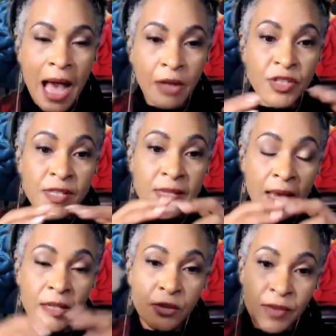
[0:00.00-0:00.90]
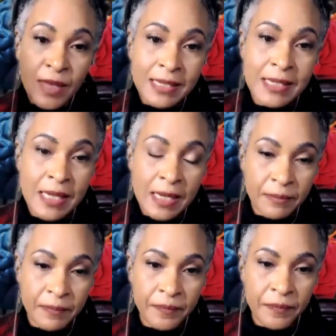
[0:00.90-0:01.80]
outside of that
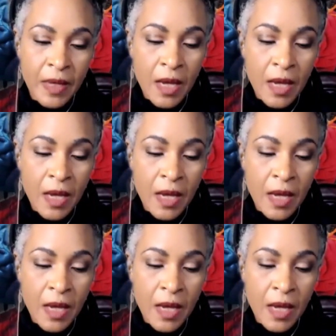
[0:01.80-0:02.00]
team,